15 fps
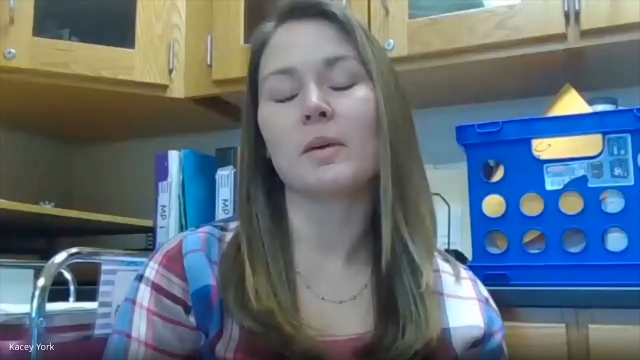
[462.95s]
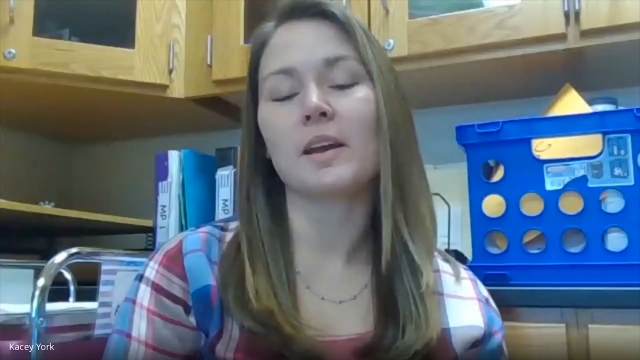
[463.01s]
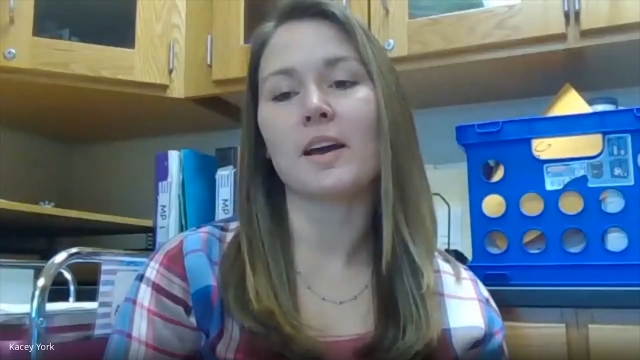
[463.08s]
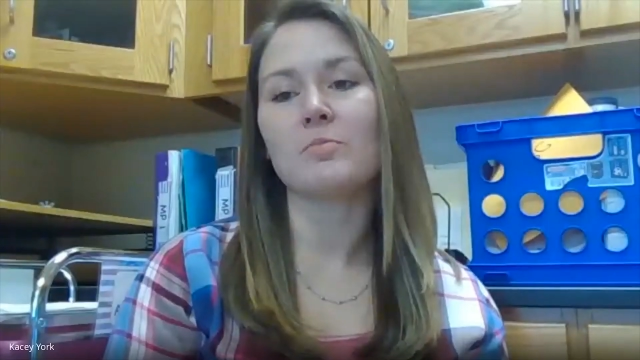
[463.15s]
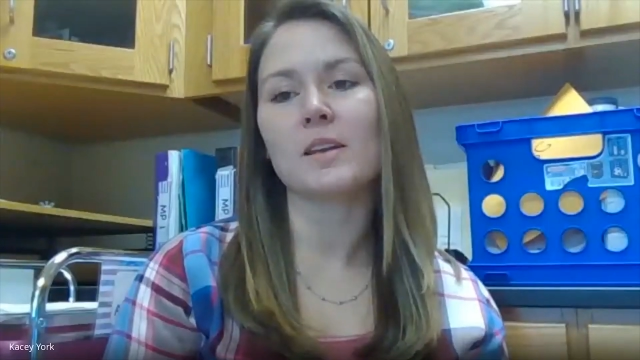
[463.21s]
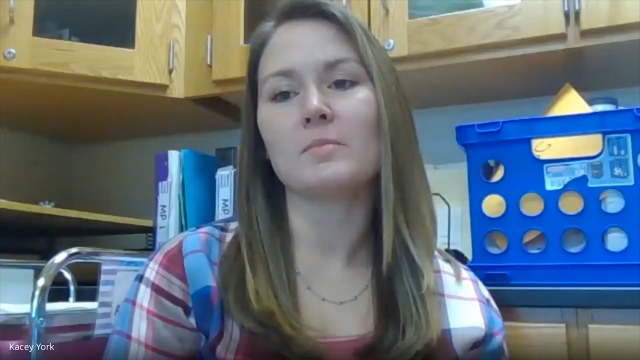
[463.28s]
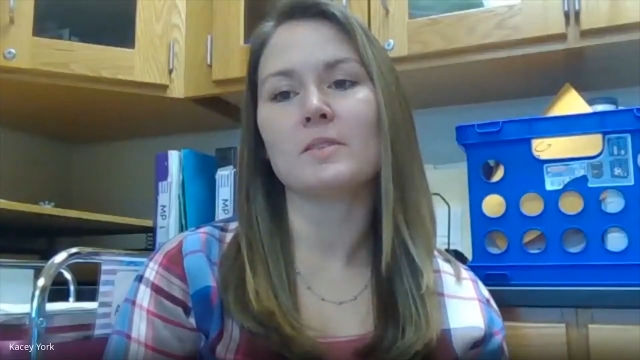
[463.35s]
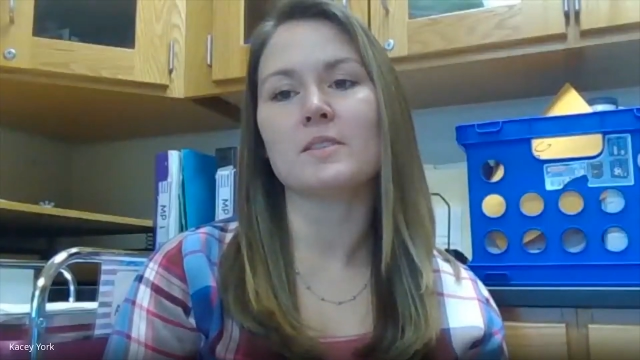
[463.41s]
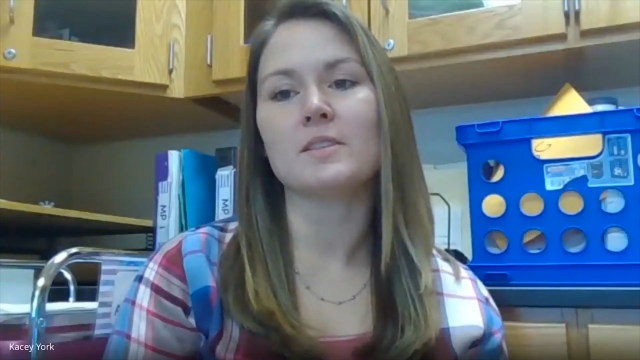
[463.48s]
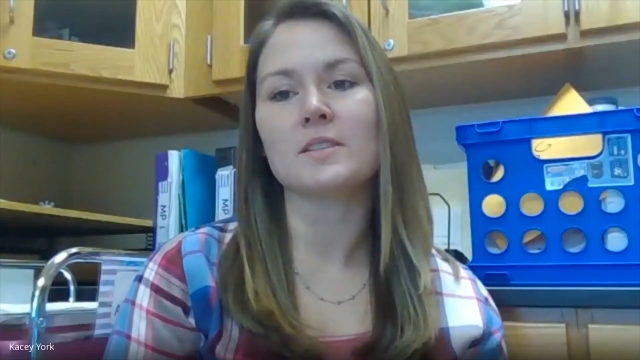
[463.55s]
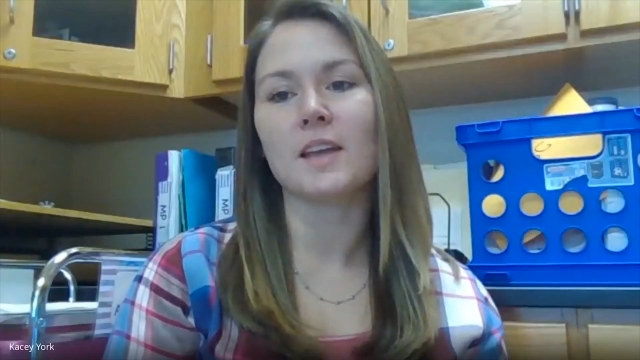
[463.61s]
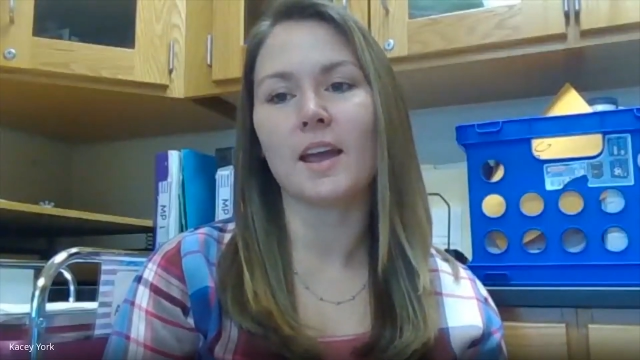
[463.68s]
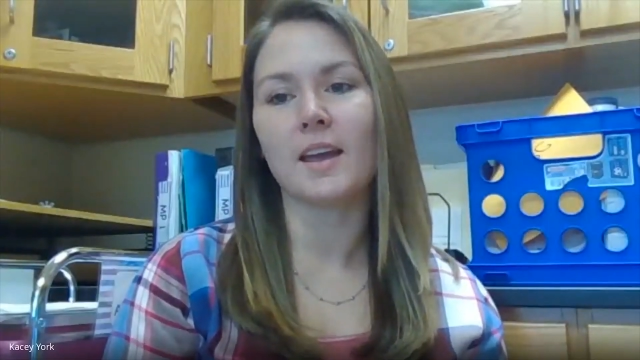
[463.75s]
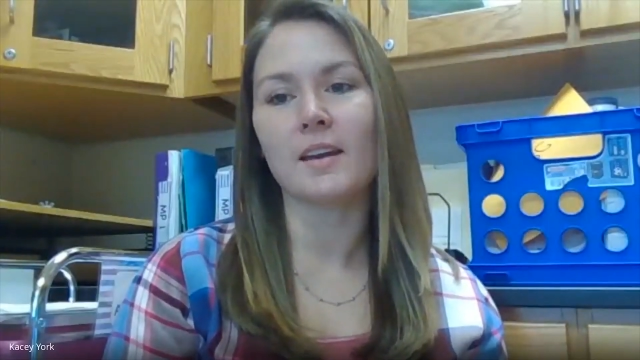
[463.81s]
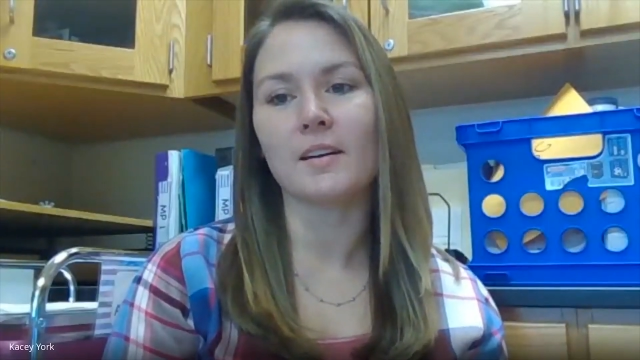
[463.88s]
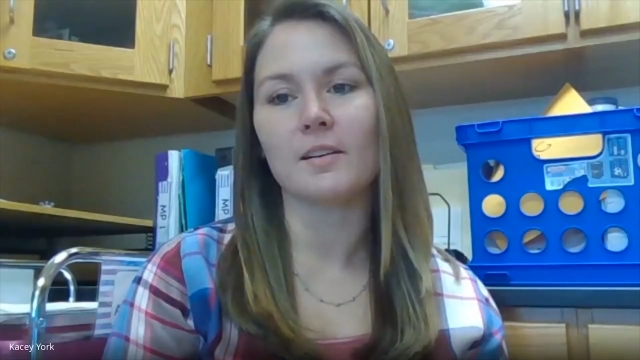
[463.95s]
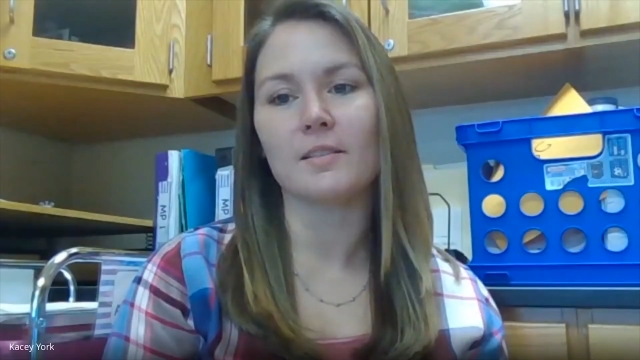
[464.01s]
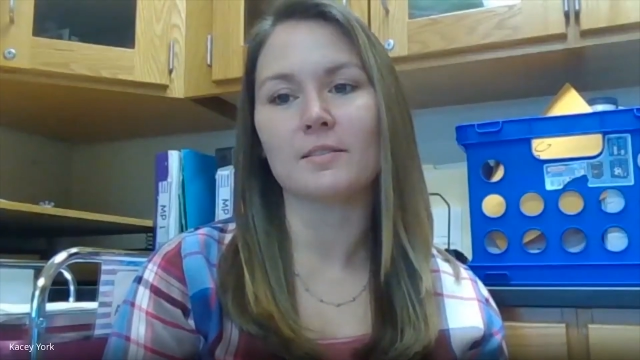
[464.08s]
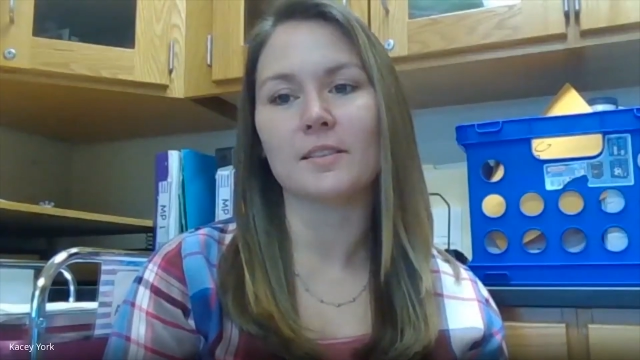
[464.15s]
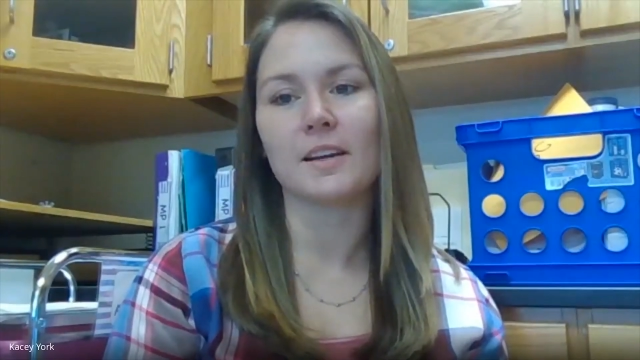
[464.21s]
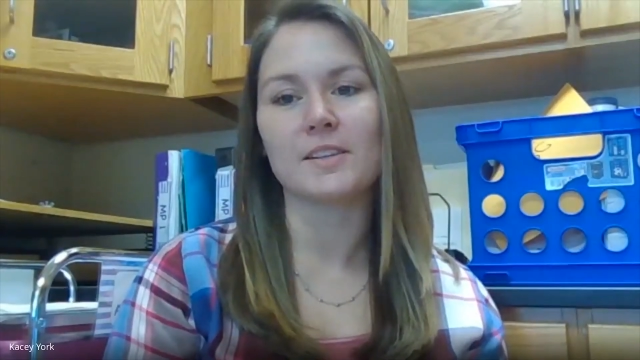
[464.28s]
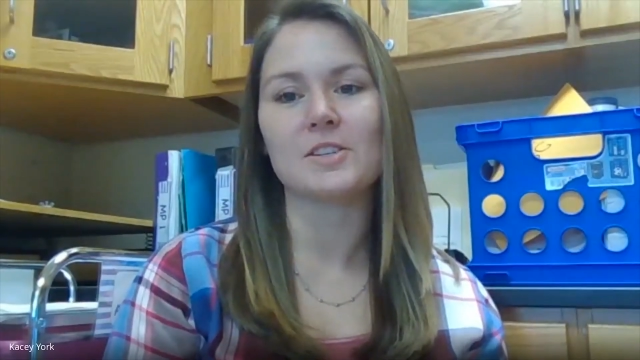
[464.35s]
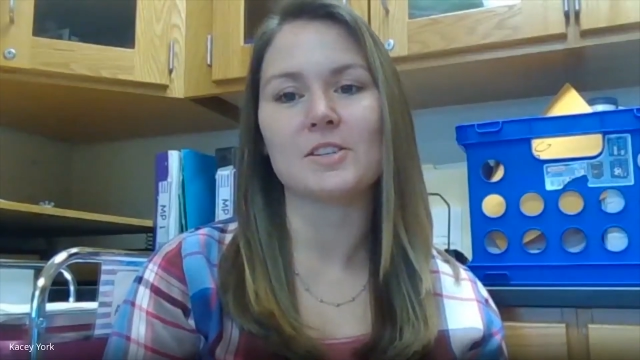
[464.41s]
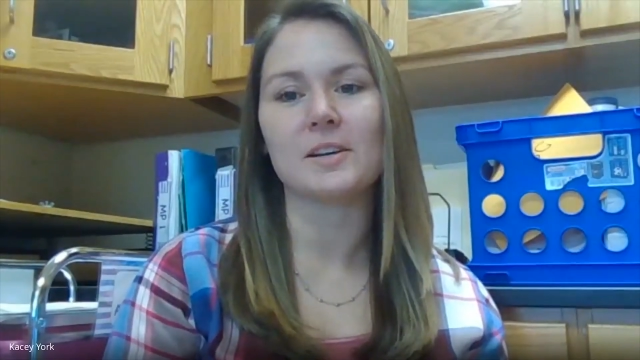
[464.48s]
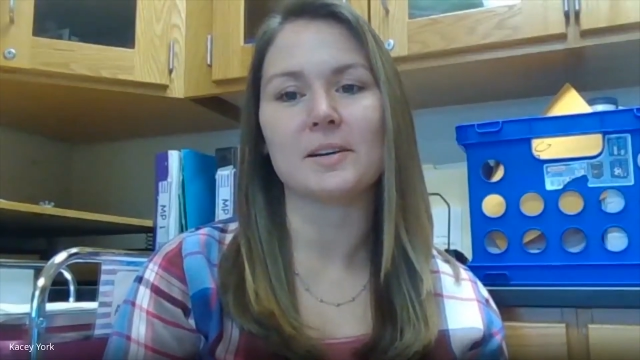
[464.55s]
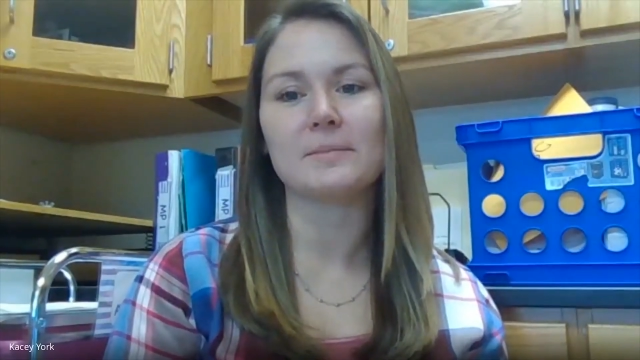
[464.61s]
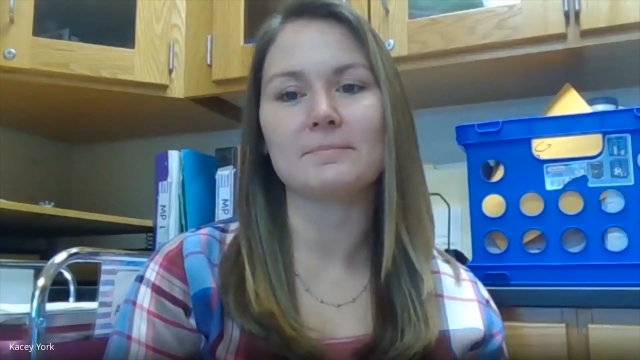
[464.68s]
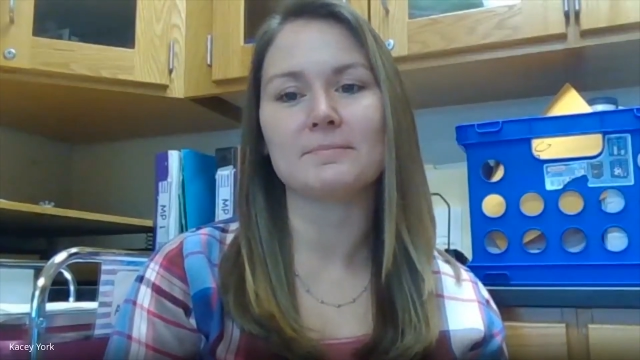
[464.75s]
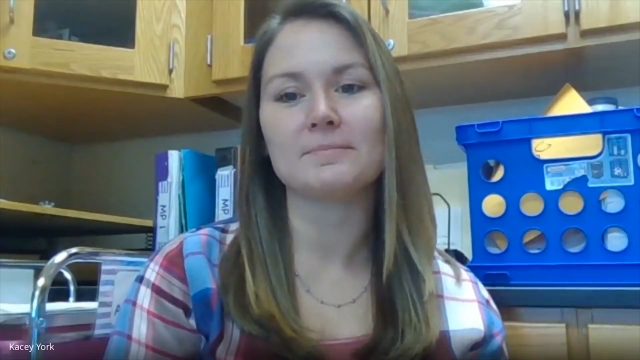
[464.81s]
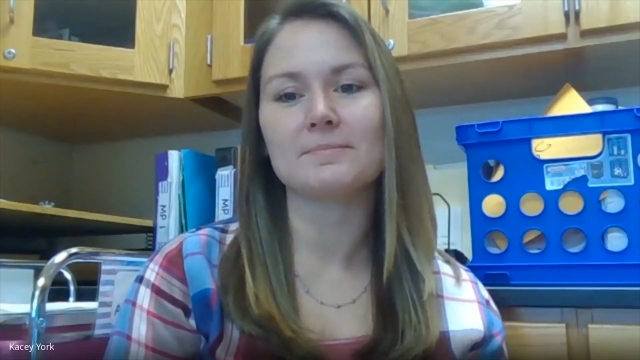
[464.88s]
have me, Mrs. Cahill, next
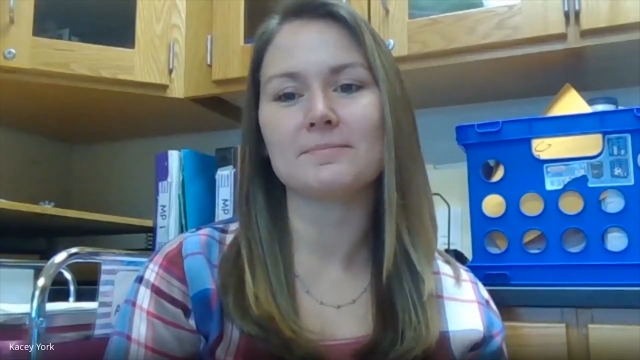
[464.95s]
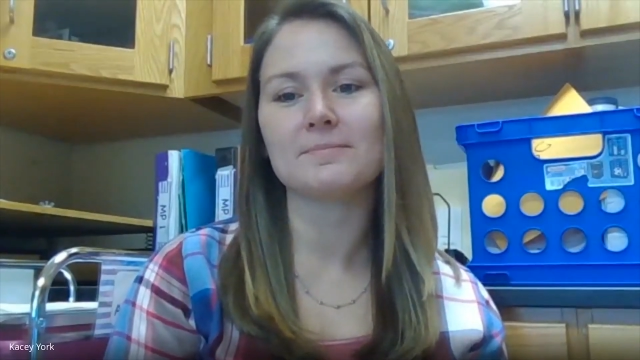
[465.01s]
year.